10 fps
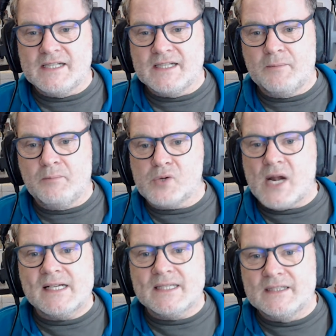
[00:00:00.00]
at
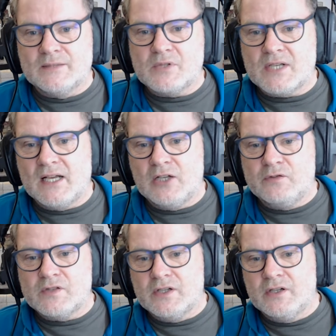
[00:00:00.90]
branding
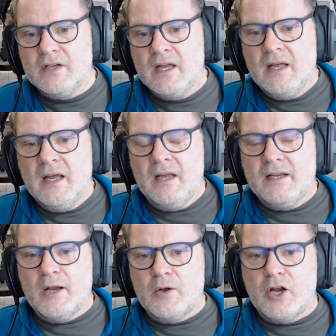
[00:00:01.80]
themselves and
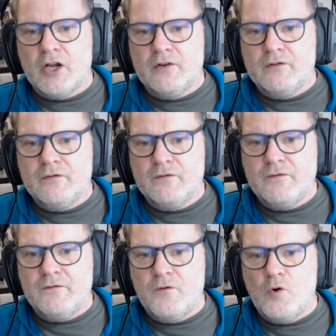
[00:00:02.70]
you know kind of
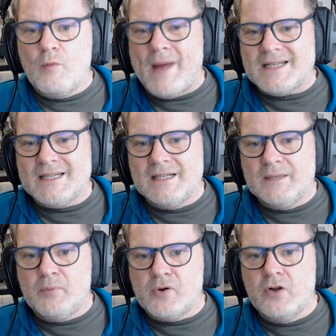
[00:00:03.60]
formatting
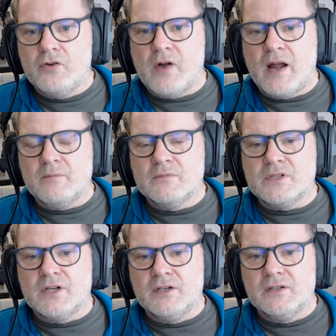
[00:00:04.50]
programs
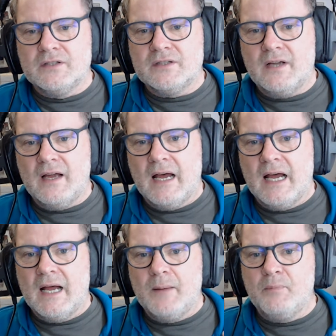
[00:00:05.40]
and
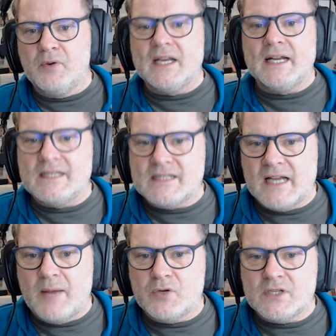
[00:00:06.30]
uh, bringing in
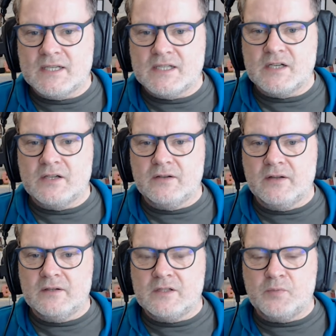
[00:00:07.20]
celebrities
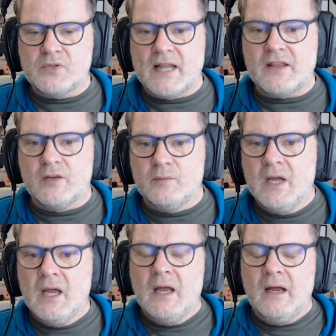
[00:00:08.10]
to to present them
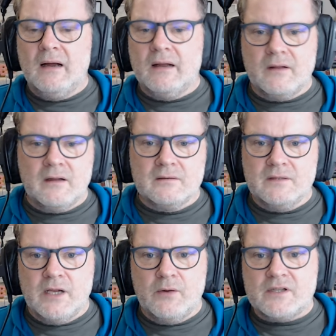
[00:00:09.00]
and and
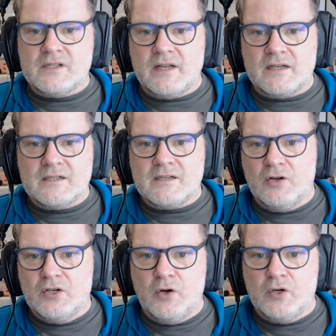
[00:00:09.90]
you know that's that's
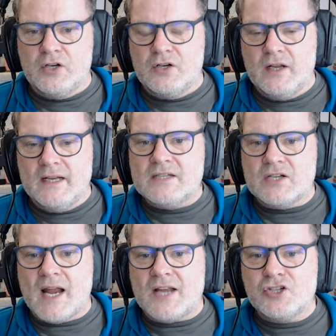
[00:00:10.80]
on on an
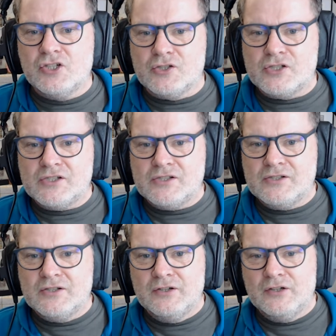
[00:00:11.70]
international
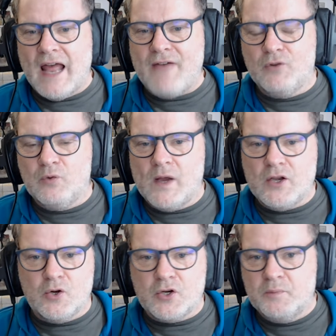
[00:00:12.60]
level when
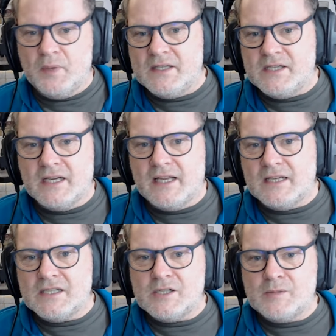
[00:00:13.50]
you're competing
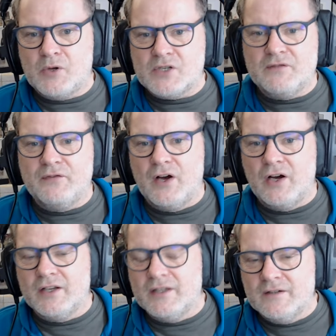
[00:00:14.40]
against
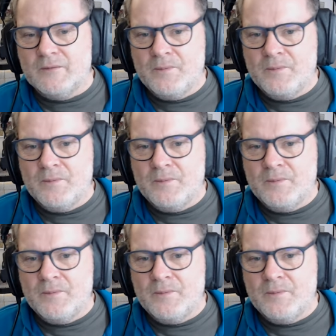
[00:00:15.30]
Spotify and